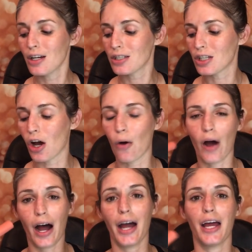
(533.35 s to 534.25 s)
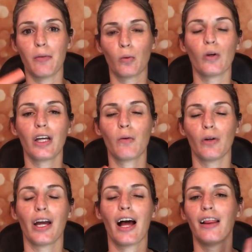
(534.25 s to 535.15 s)
So I am really,
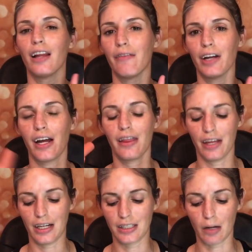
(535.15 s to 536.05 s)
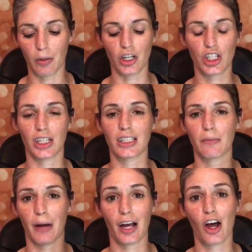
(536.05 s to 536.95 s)
really loving these blush
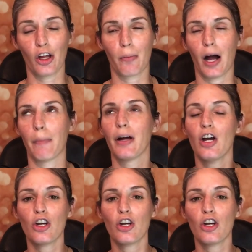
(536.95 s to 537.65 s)
sticks by ColourPop.